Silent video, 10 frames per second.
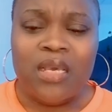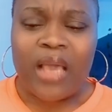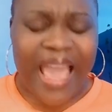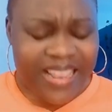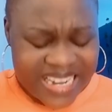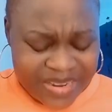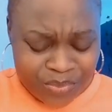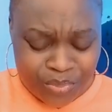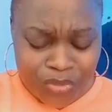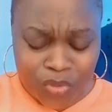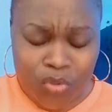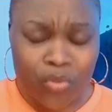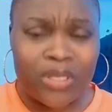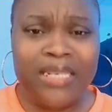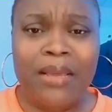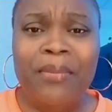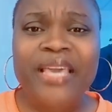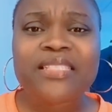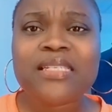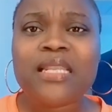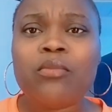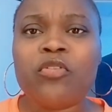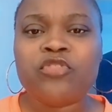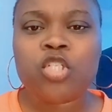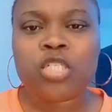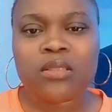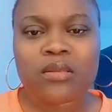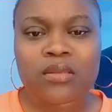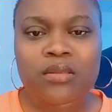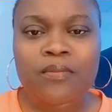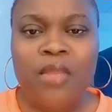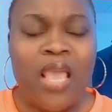I rebuke you in the mighty name of Jesus.